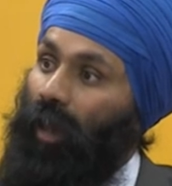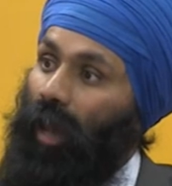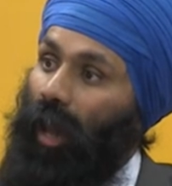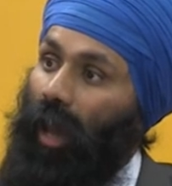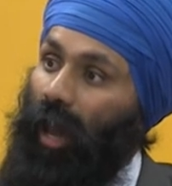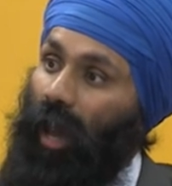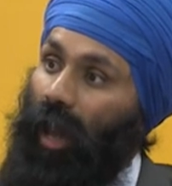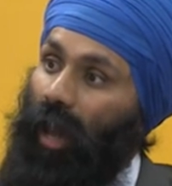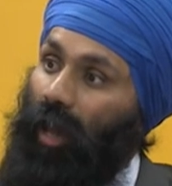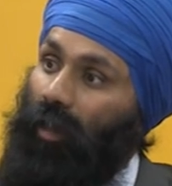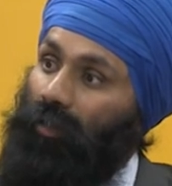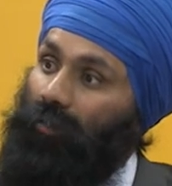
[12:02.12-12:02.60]

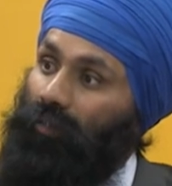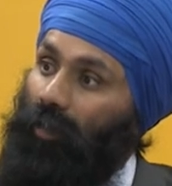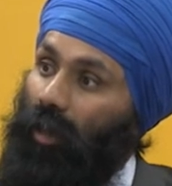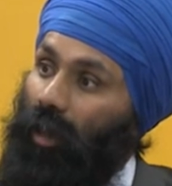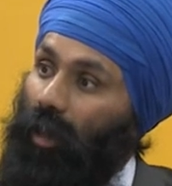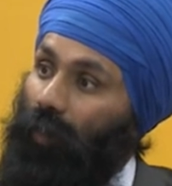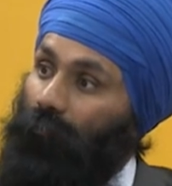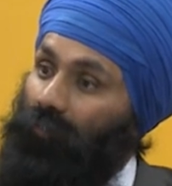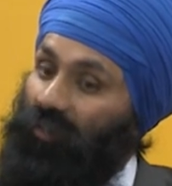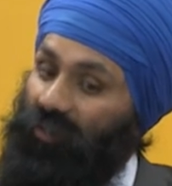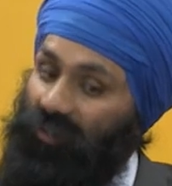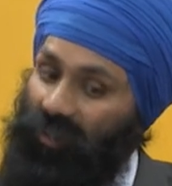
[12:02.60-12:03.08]
And
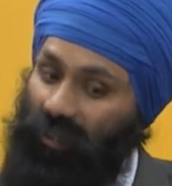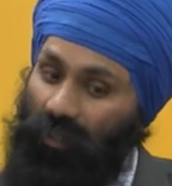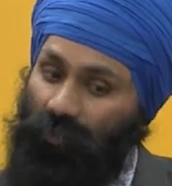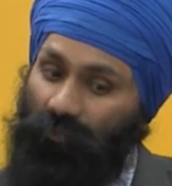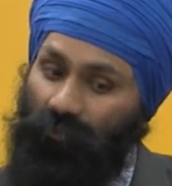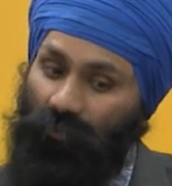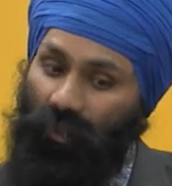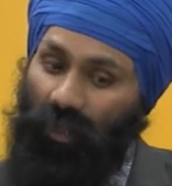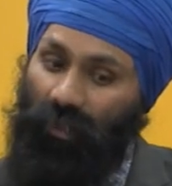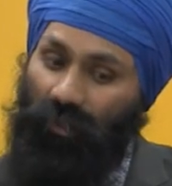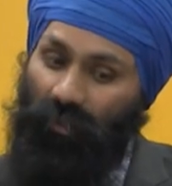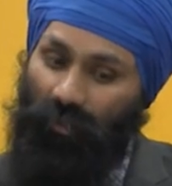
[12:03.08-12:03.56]
the Sikh
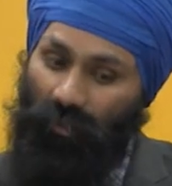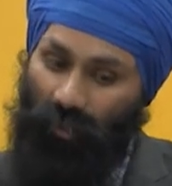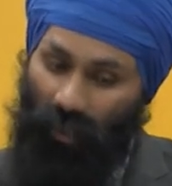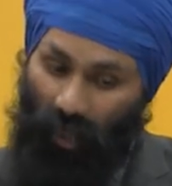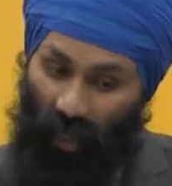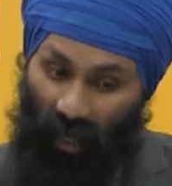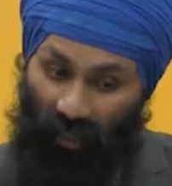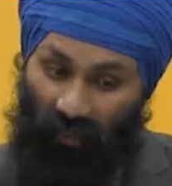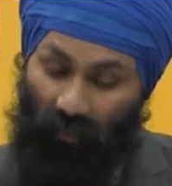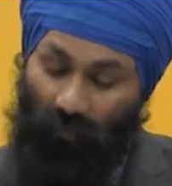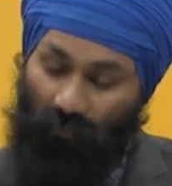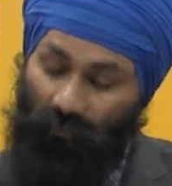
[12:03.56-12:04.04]
faith,
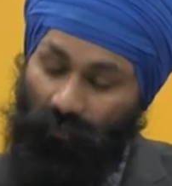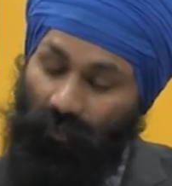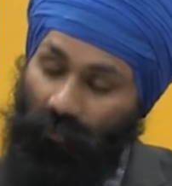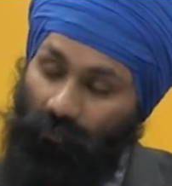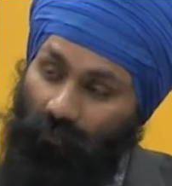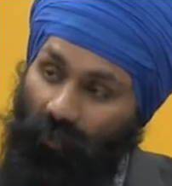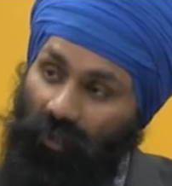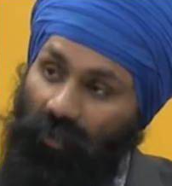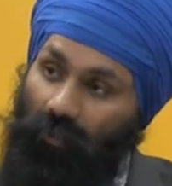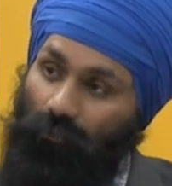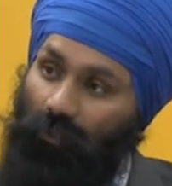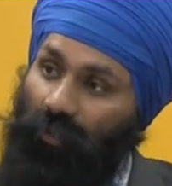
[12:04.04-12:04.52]
the
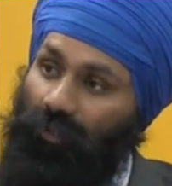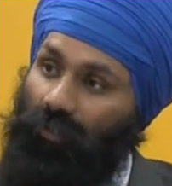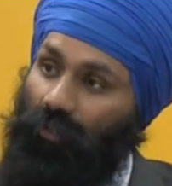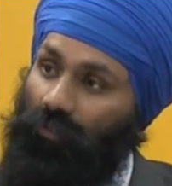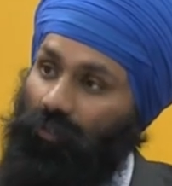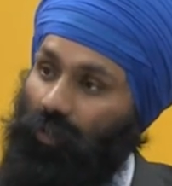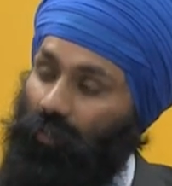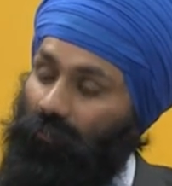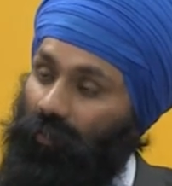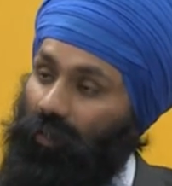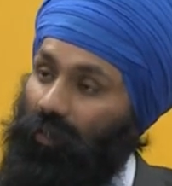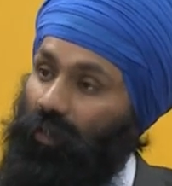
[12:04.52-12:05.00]

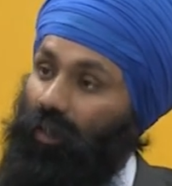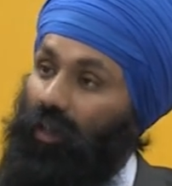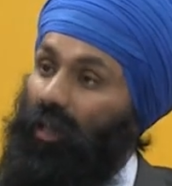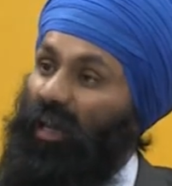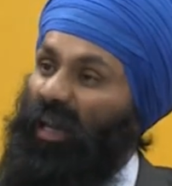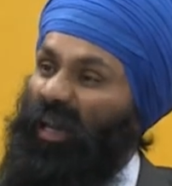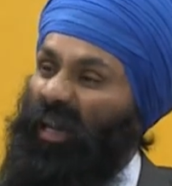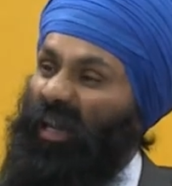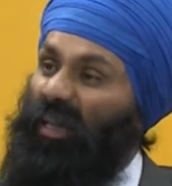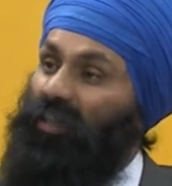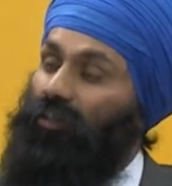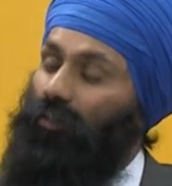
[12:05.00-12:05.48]
fundamentals of it
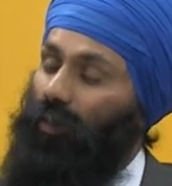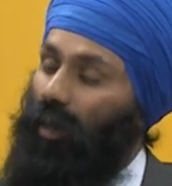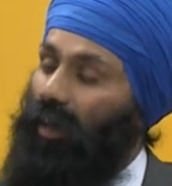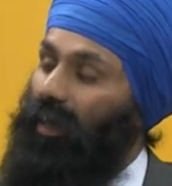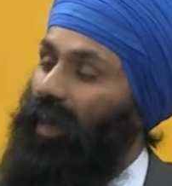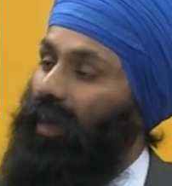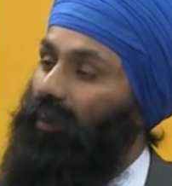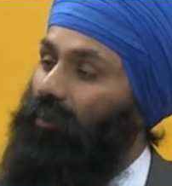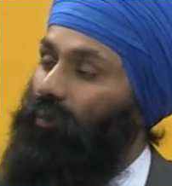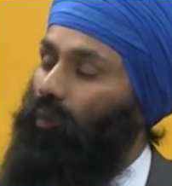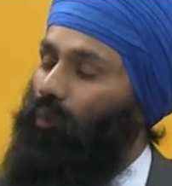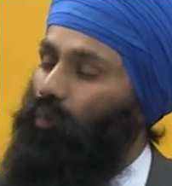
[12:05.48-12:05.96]
is,
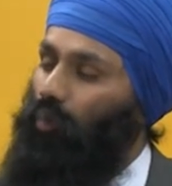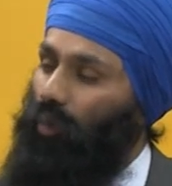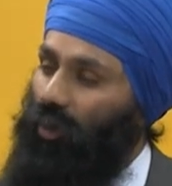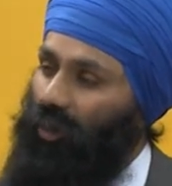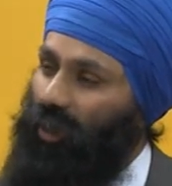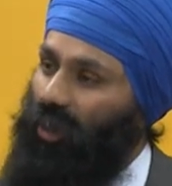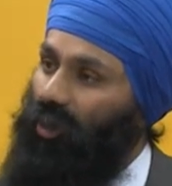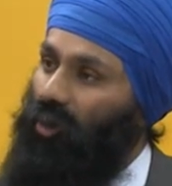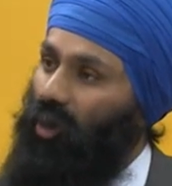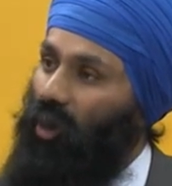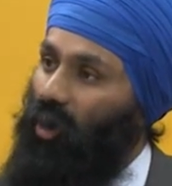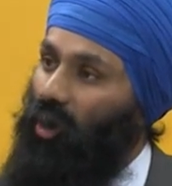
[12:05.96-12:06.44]
again,
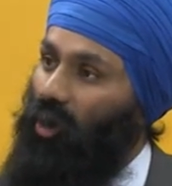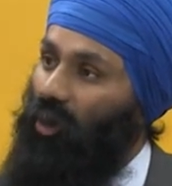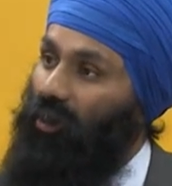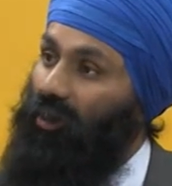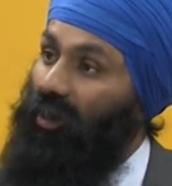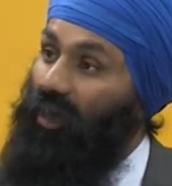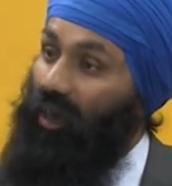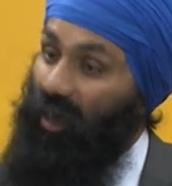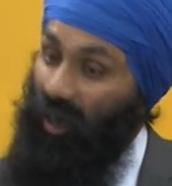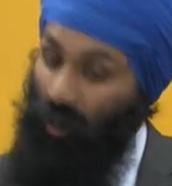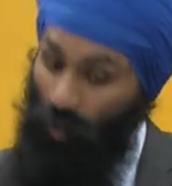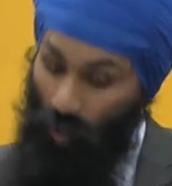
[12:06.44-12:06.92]
working
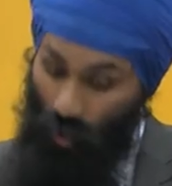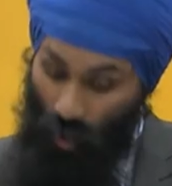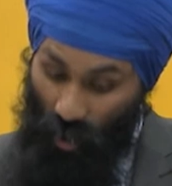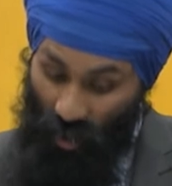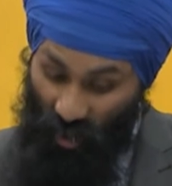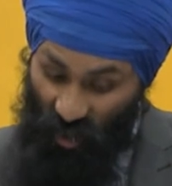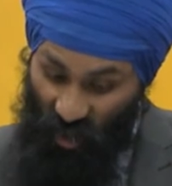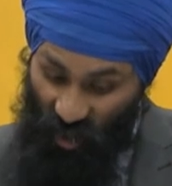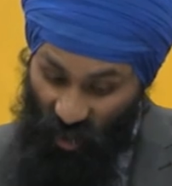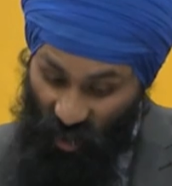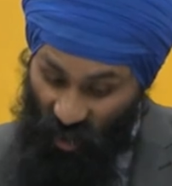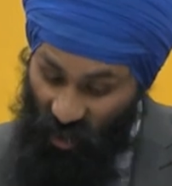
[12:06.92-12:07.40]
hard,
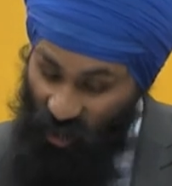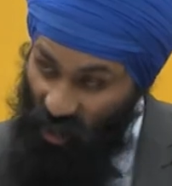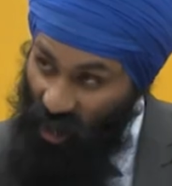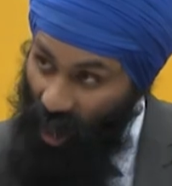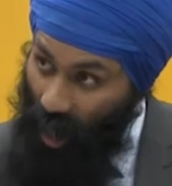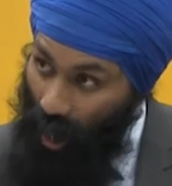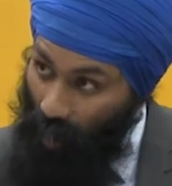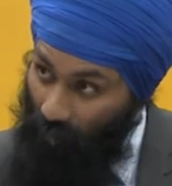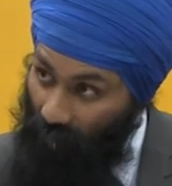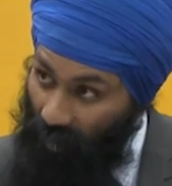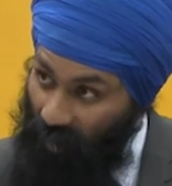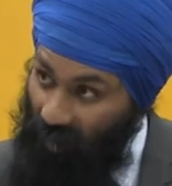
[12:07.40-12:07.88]

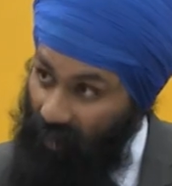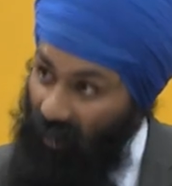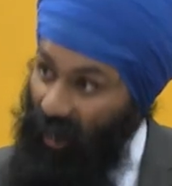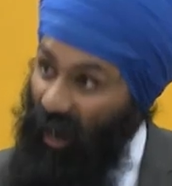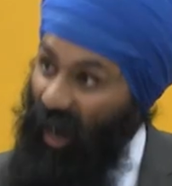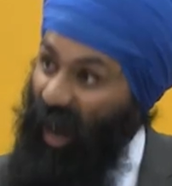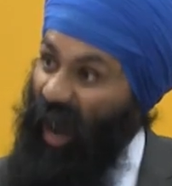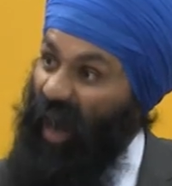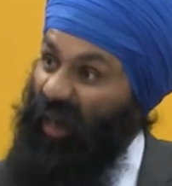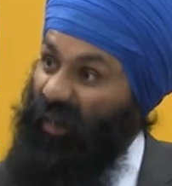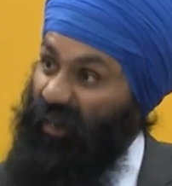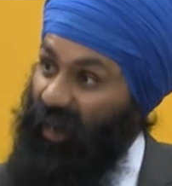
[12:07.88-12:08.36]
sharing
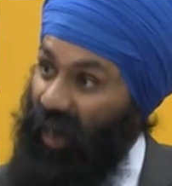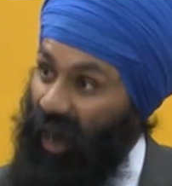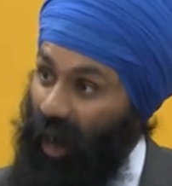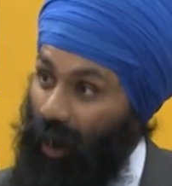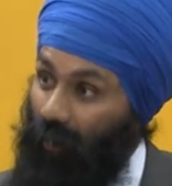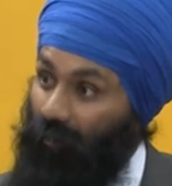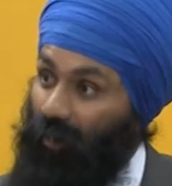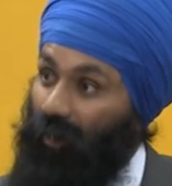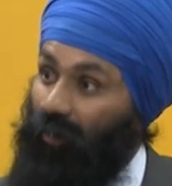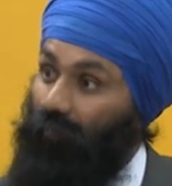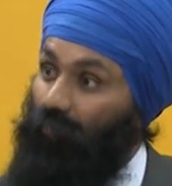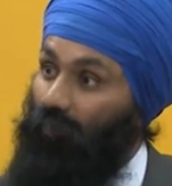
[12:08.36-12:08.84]
and
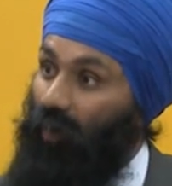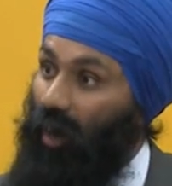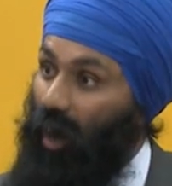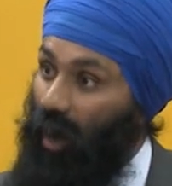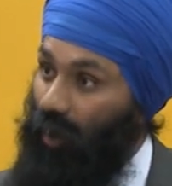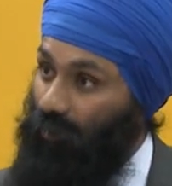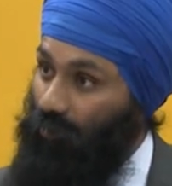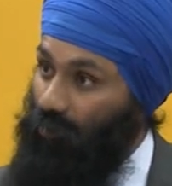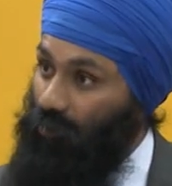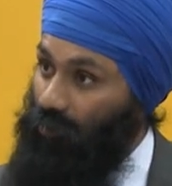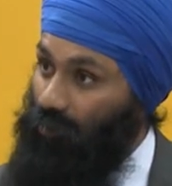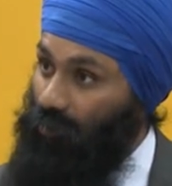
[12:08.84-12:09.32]
caring for
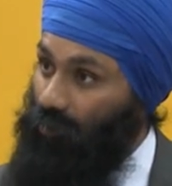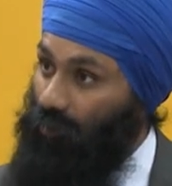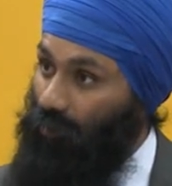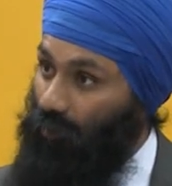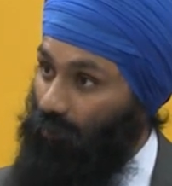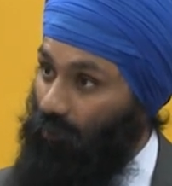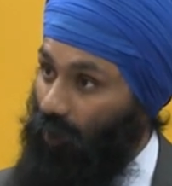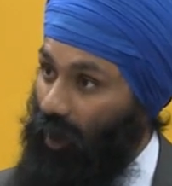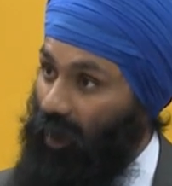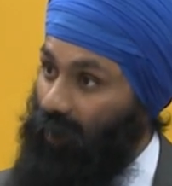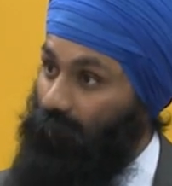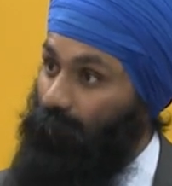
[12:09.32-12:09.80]
others,
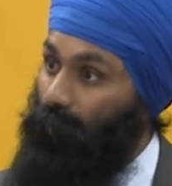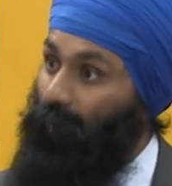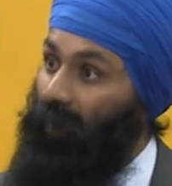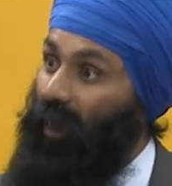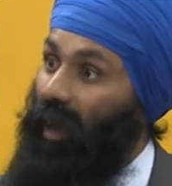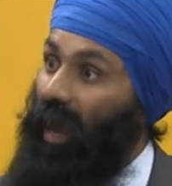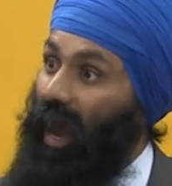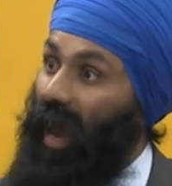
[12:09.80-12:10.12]
right?